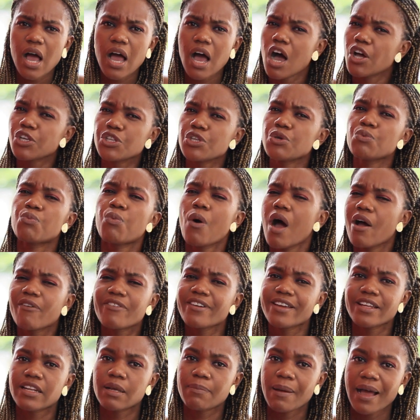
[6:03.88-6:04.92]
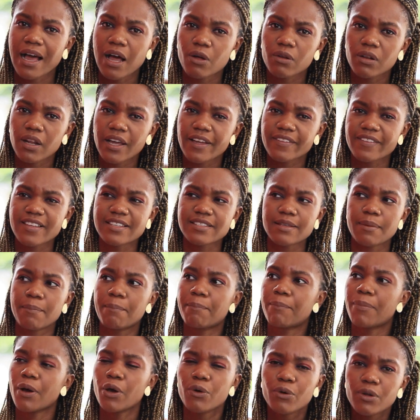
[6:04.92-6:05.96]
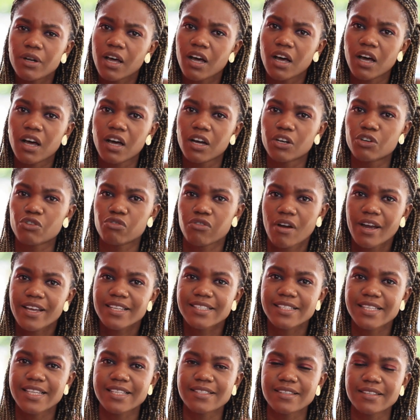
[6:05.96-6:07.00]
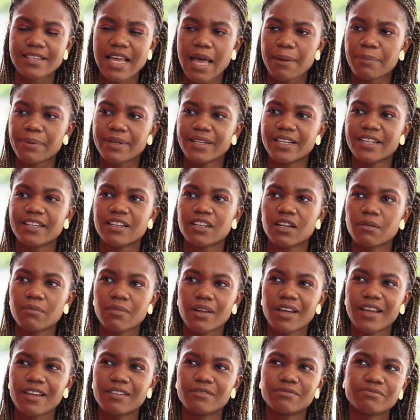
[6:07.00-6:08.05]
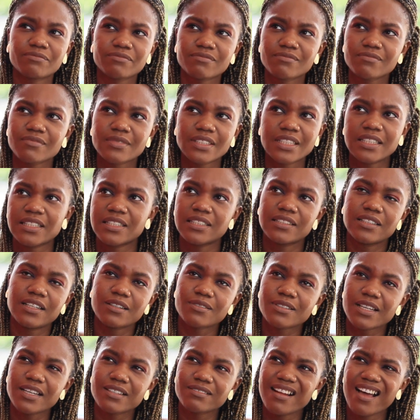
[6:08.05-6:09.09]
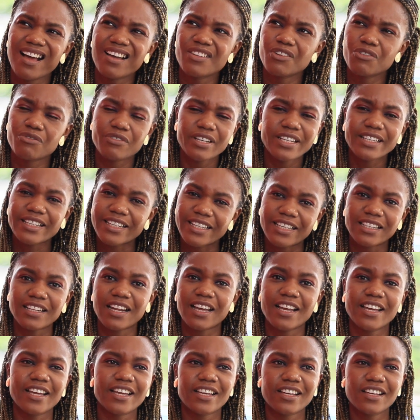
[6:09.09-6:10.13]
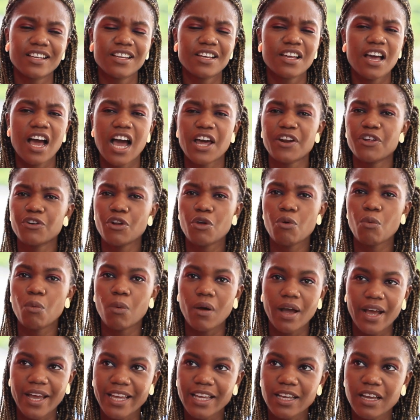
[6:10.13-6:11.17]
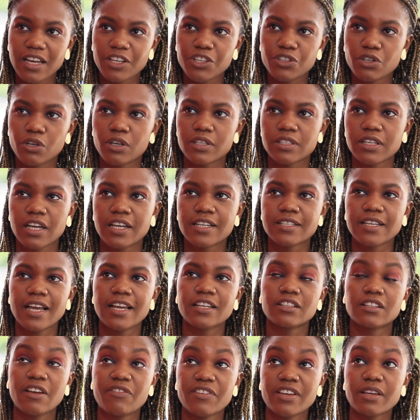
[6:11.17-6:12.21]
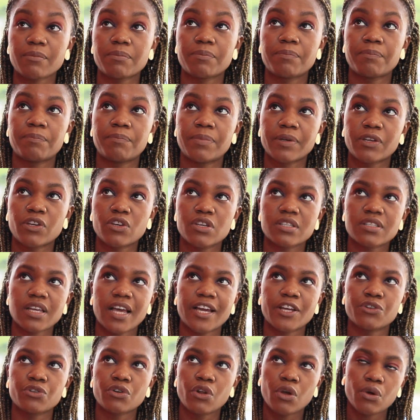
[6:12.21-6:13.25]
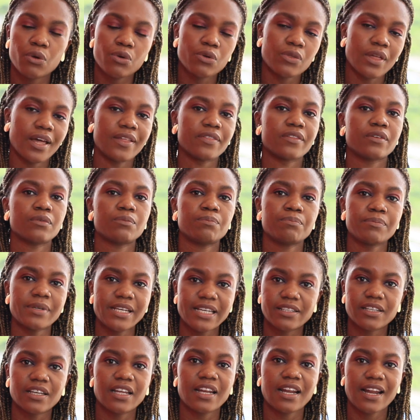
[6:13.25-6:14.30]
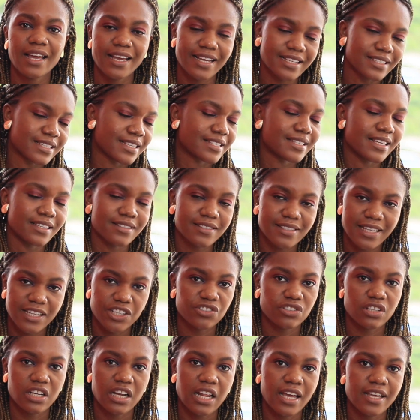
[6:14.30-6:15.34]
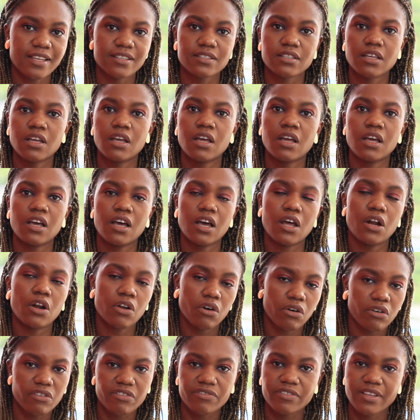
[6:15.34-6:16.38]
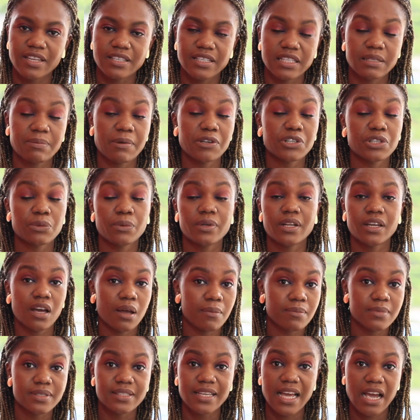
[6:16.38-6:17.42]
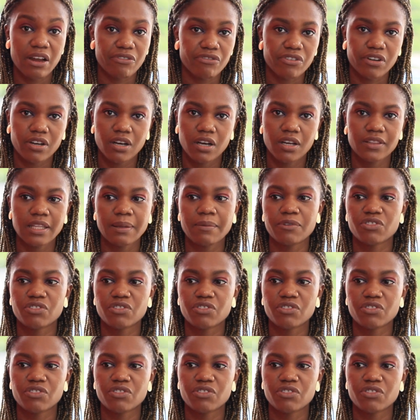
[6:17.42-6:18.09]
aren't you worried about like this Ebola crisis that's happening? And I was like, no, not really. Like, I don't know why, because I think because I know that the media likes to sensationalize a lot of things, especially when it comes to Africa.